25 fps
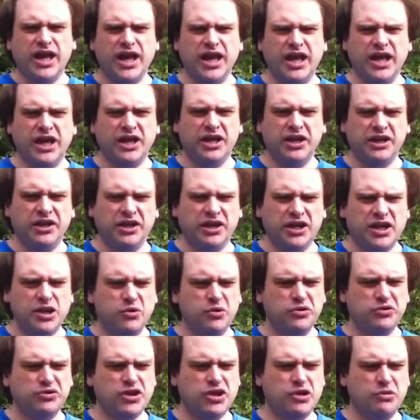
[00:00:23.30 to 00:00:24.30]
And
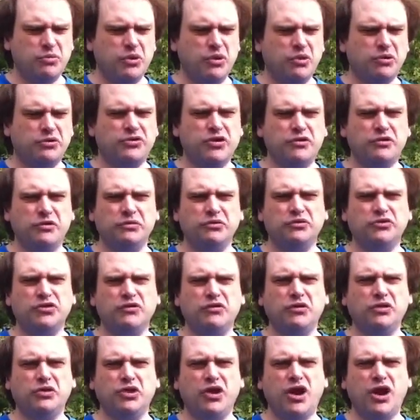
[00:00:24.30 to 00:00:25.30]
he wrote
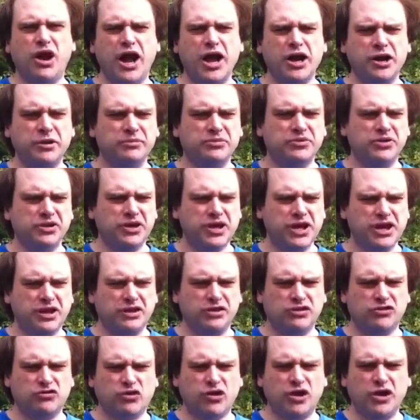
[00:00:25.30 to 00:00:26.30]
several items
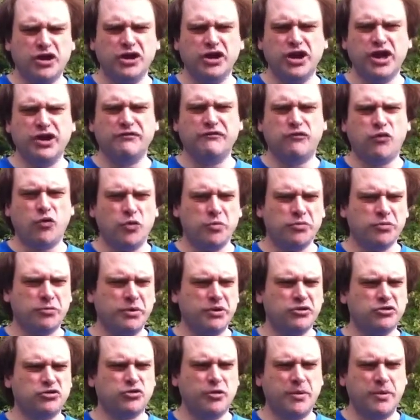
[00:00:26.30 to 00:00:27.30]
in Cloudy Night forums
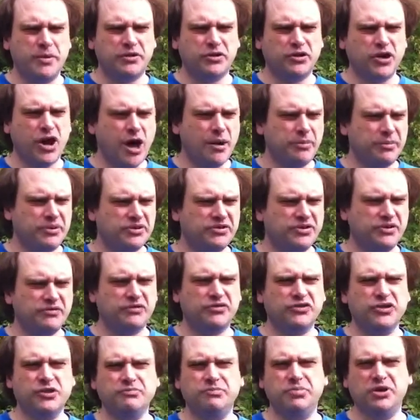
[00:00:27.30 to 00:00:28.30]
about ceramic optics
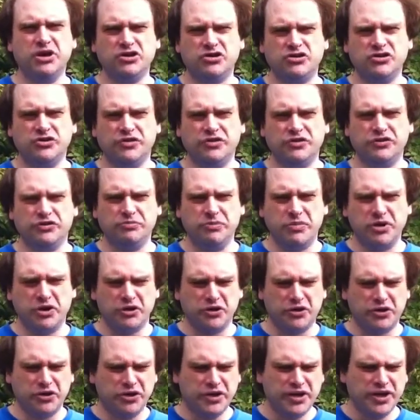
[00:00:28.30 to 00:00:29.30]
after seeing pictures of this
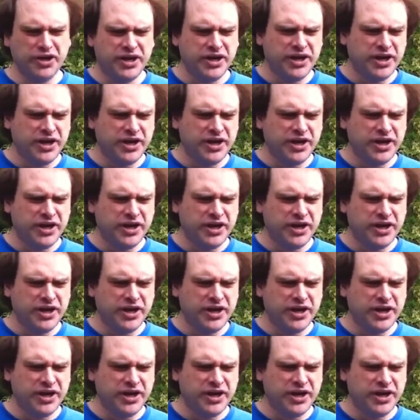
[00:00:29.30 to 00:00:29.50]
mirror.